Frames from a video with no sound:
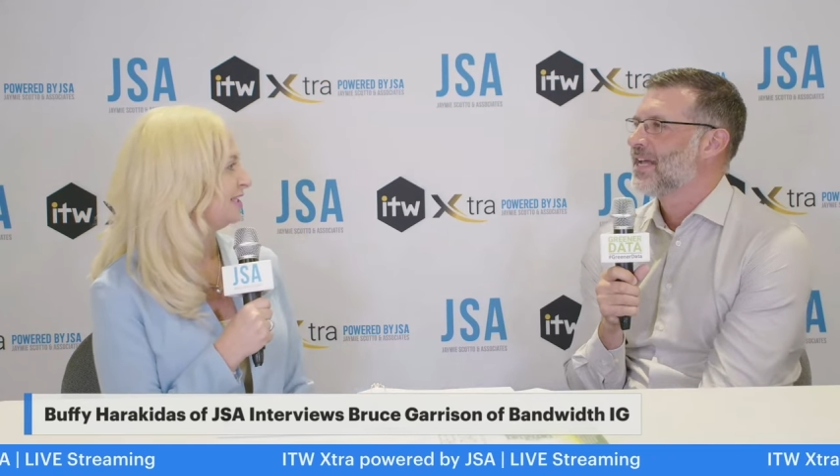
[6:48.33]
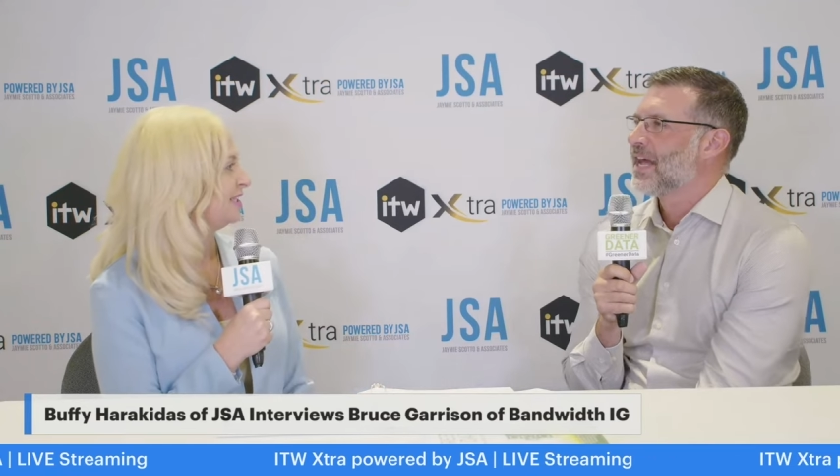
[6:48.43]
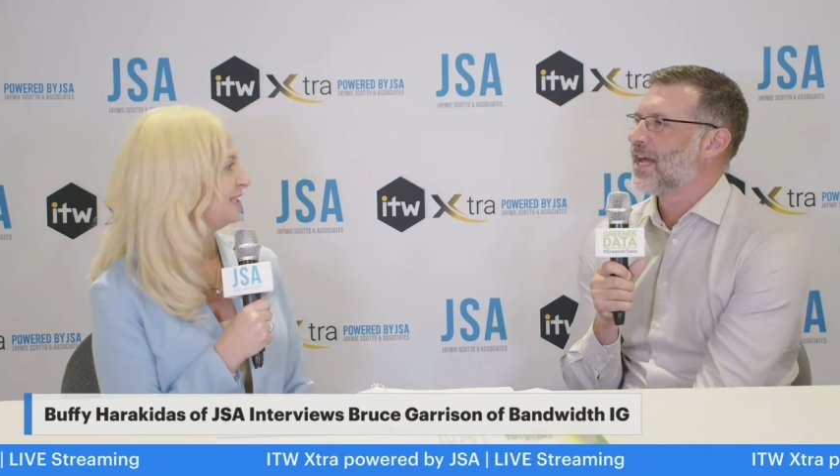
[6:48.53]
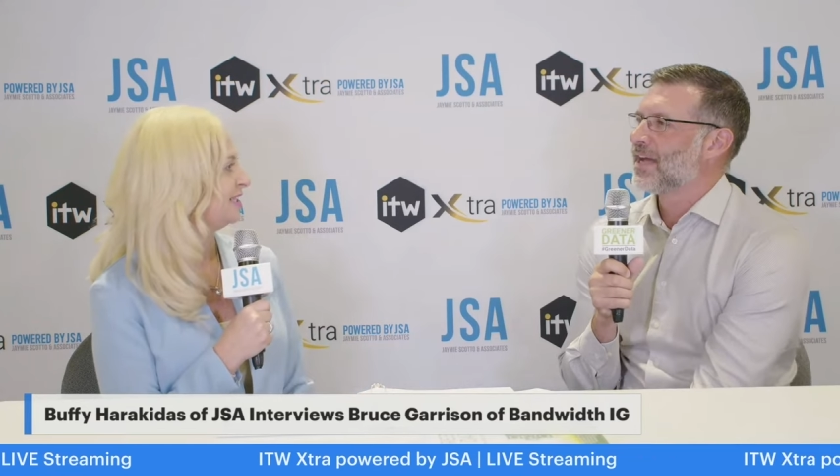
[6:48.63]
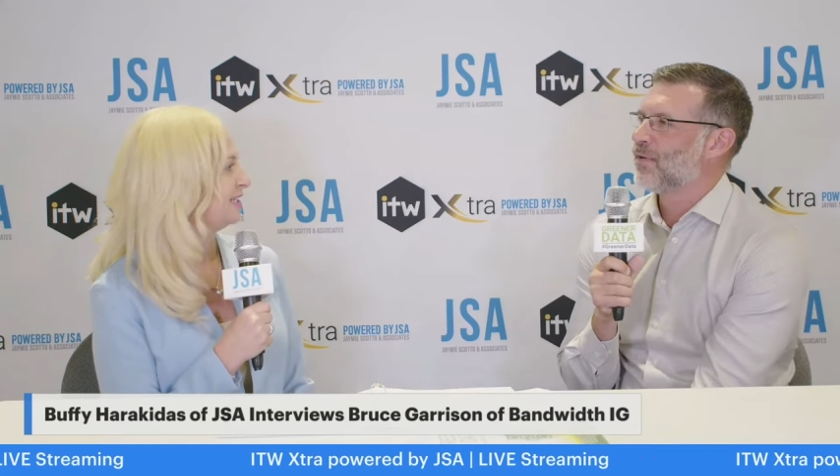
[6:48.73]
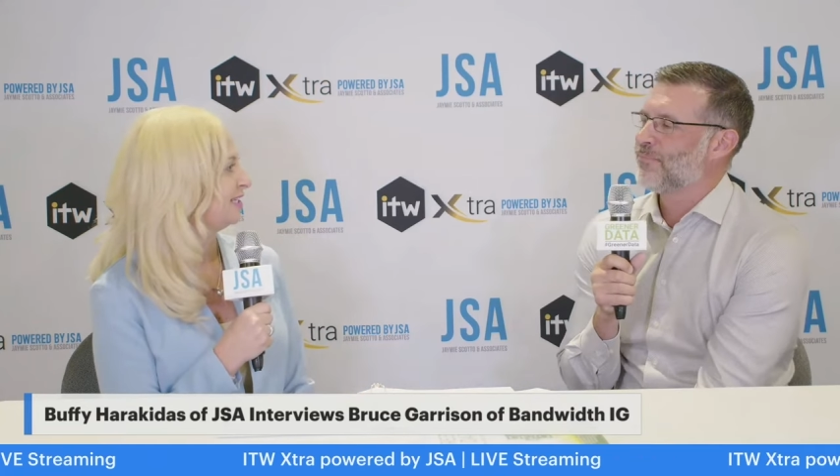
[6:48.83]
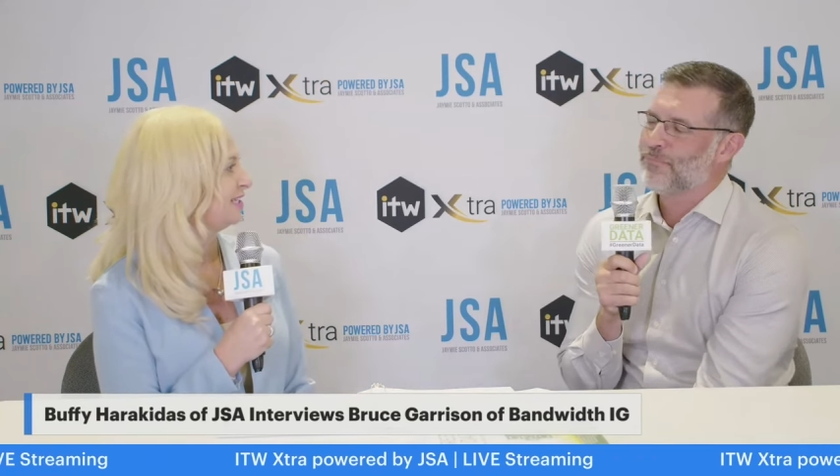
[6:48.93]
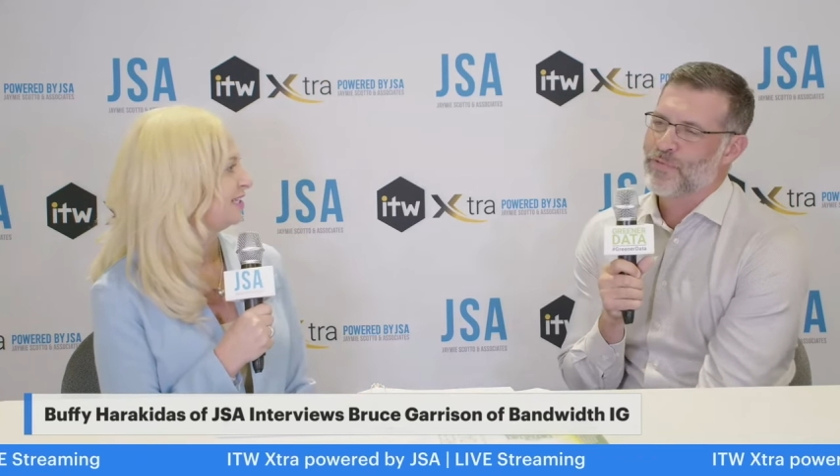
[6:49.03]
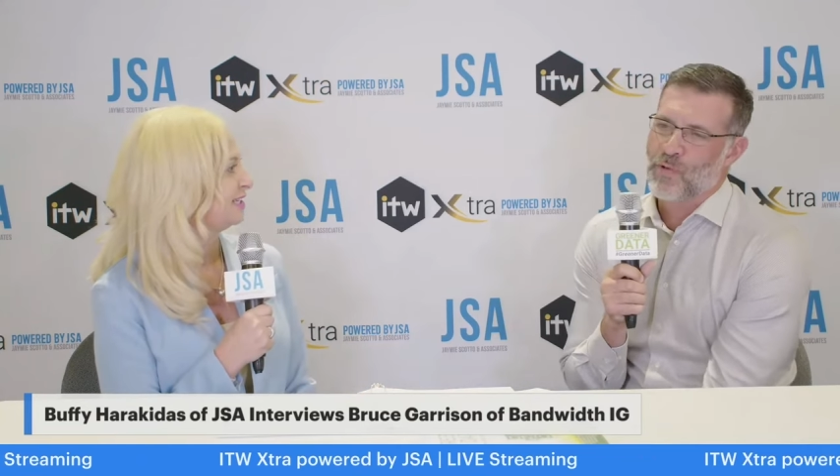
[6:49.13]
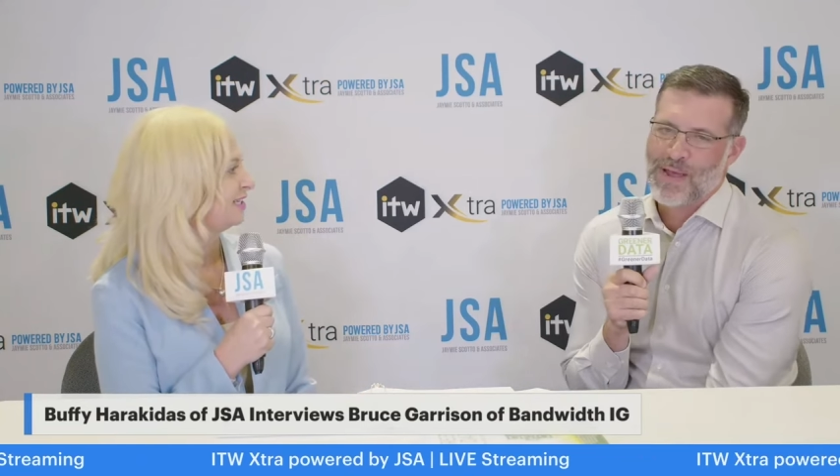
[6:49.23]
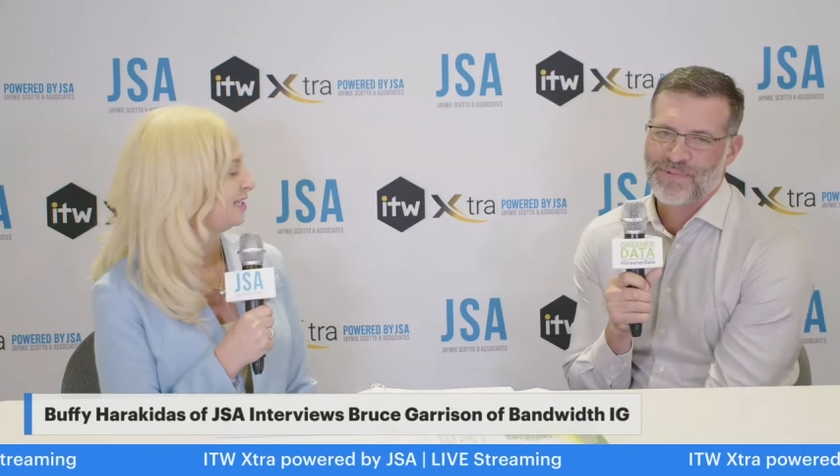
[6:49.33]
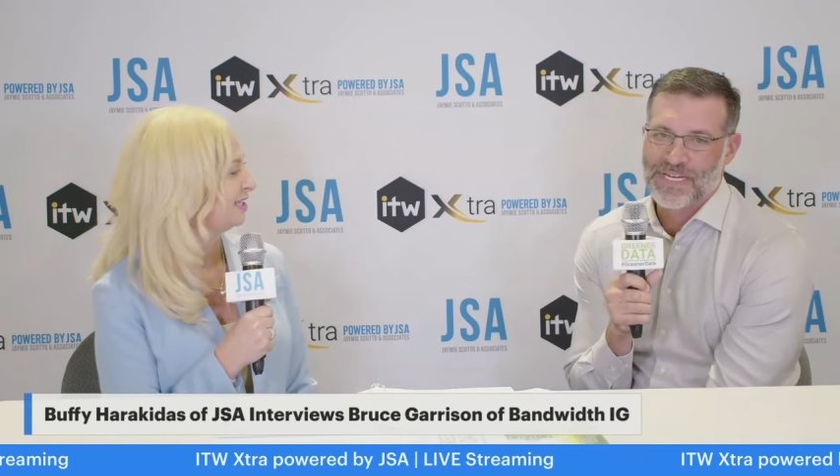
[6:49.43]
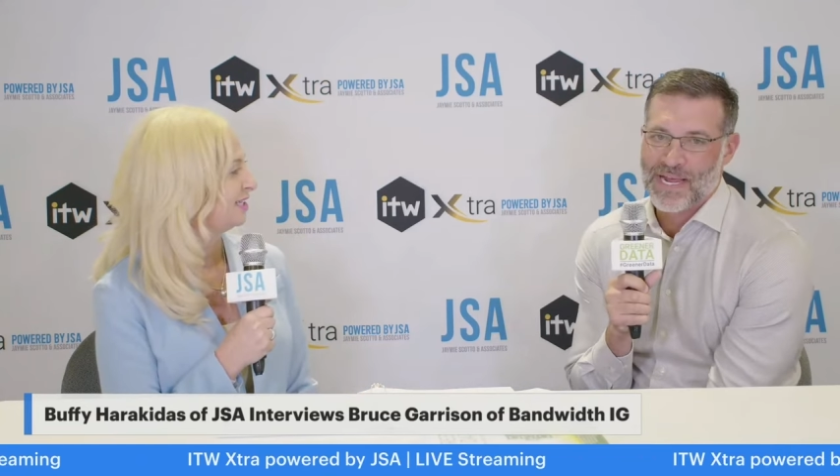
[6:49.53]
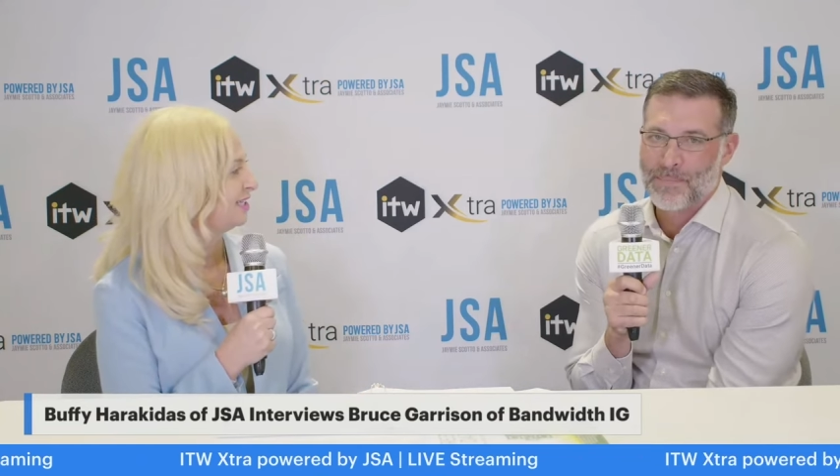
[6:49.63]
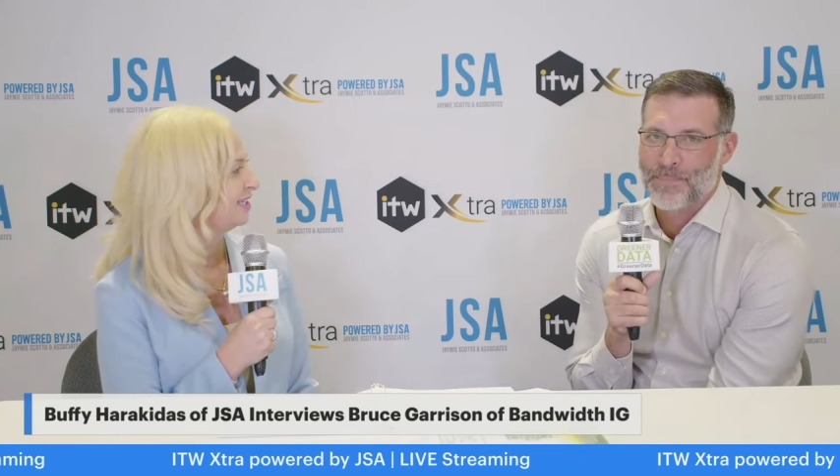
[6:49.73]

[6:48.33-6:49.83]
Uh, the website